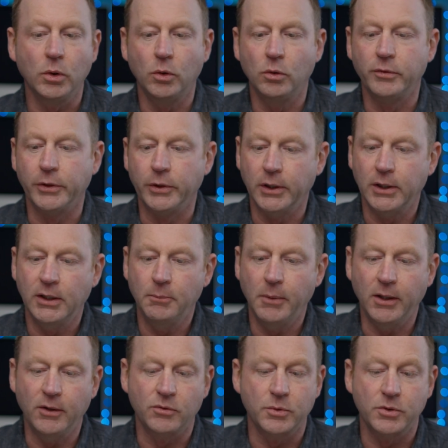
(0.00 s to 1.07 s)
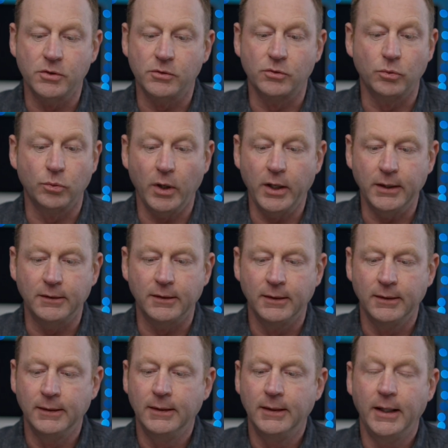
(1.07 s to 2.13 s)
over your emails, which is great.
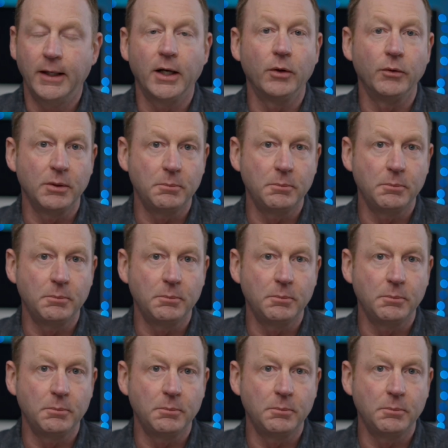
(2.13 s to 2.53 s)
And I already